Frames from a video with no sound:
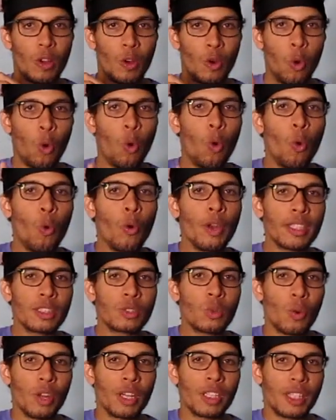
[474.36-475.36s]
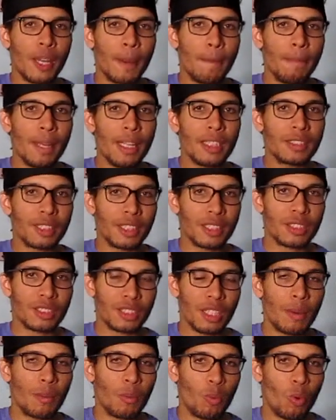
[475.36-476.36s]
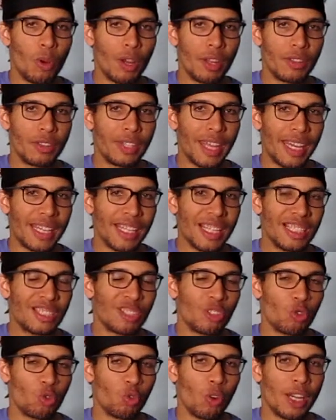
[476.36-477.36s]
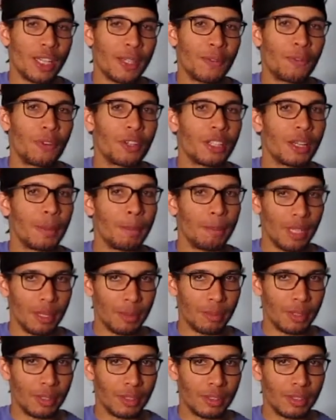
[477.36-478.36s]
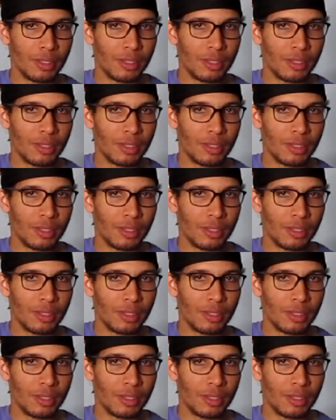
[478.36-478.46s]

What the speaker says: Who is going to commit to someone that isn't ready for commitment?